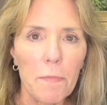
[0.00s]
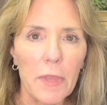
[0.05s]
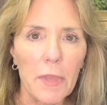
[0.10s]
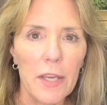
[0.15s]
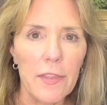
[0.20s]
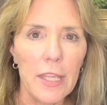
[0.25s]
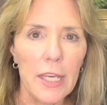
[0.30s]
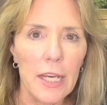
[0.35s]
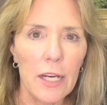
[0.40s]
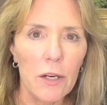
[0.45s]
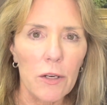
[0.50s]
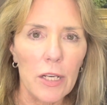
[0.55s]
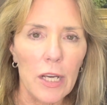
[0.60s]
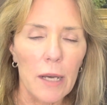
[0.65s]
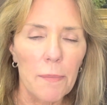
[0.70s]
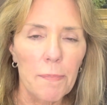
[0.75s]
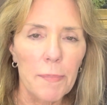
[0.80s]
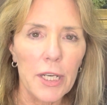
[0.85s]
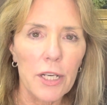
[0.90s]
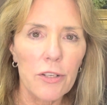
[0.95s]
There
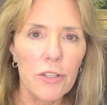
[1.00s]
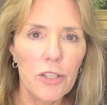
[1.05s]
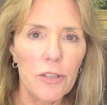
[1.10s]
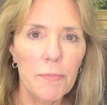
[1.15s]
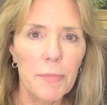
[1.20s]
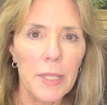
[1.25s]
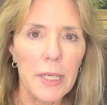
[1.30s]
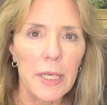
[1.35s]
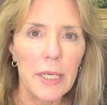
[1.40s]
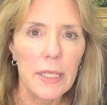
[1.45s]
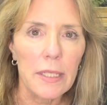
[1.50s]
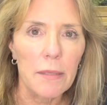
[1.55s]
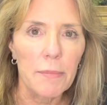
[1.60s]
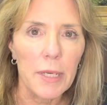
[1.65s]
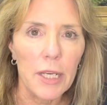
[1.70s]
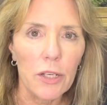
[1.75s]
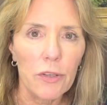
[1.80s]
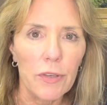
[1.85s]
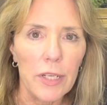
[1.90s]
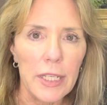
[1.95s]
appeared to be some
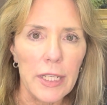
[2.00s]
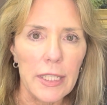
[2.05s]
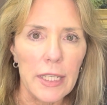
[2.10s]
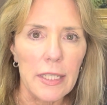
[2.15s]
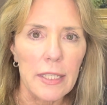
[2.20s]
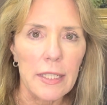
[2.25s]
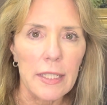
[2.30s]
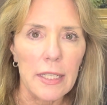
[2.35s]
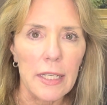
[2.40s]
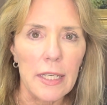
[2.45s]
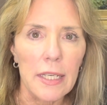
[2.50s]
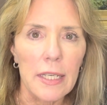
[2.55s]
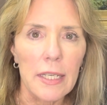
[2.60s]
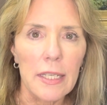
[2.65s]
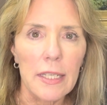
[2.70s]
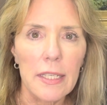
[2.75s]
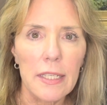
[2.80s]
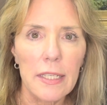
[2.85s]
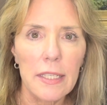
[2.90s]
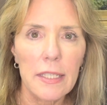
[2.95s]
increase in
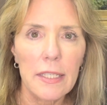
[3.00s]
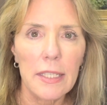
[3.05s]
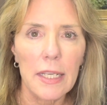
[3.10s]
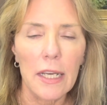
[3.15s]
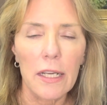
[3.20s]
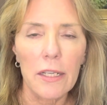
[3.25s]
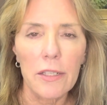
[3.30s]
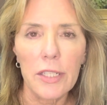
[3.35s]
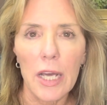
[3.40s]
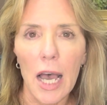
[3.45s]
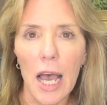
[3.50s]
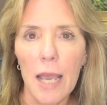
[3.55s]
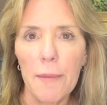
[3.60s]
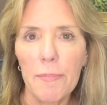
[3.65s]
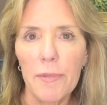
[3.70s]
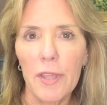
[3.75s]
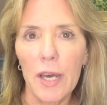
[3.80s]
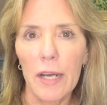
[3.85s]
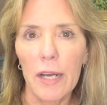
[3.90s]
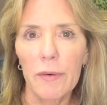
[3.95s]
C-cell
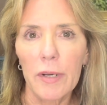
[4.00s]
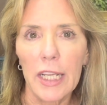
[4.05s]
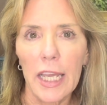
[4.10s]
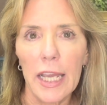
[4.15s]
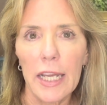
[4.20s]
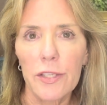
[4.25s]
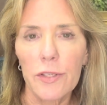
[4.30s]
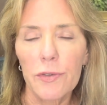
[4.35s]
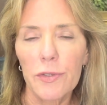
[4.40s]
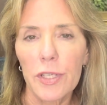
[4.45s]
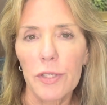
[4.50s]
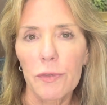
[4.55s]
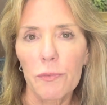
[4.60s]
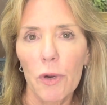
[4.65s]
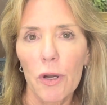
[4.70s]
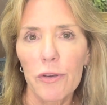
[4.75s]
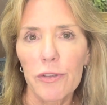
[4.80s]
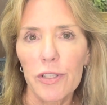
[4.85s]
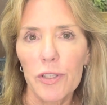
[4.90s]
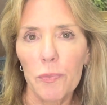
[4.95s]
type thyroid cancers in
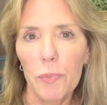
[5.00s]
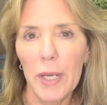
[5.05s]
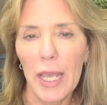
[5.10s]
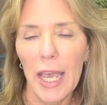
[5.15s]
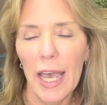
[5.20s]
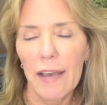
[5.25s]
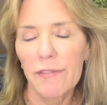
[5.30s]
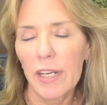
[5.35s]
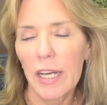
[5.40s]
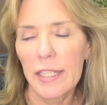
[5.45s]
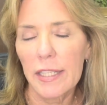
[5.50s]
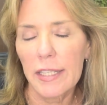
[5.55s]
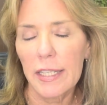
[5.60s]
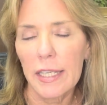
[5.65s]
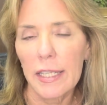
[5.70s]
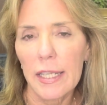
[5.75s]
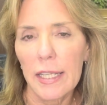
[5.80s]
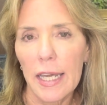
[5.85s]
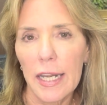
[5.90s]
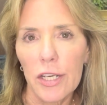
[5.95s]
rodents. We have not
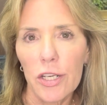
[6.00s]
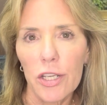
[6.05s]
seen that in